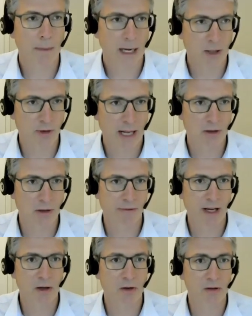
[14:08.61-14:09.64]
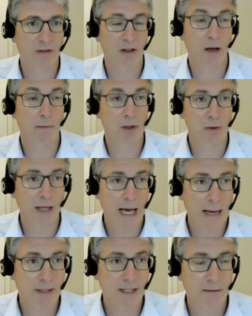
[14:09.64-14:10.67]
battery electric vehicles is a company called
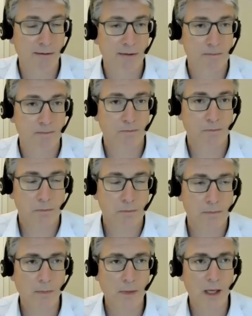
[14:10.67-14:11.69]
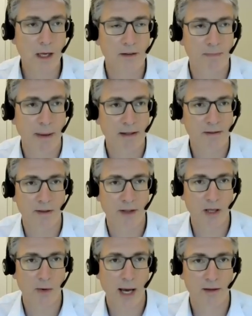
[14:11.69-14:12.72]
Aptiv. It's based in
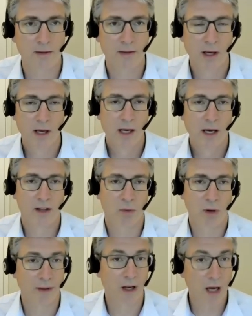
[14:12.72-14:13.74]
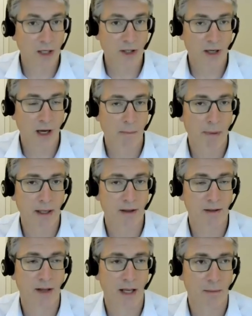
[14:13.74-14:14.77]
the US. It's one of the larger
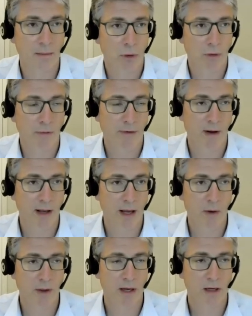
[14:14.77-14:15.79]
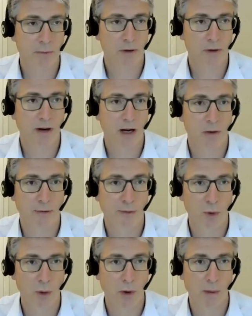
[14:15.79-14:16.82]
companies in the portfolio with an enterprise value of
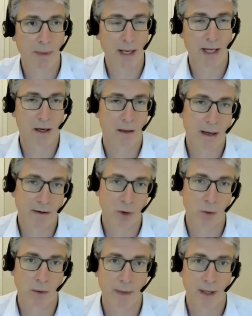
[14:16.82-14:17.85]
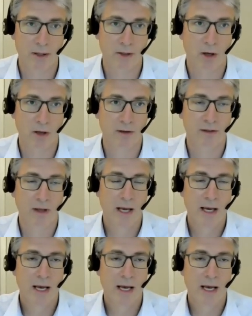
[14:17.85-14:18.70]
41 billion, about 41 billion dollars.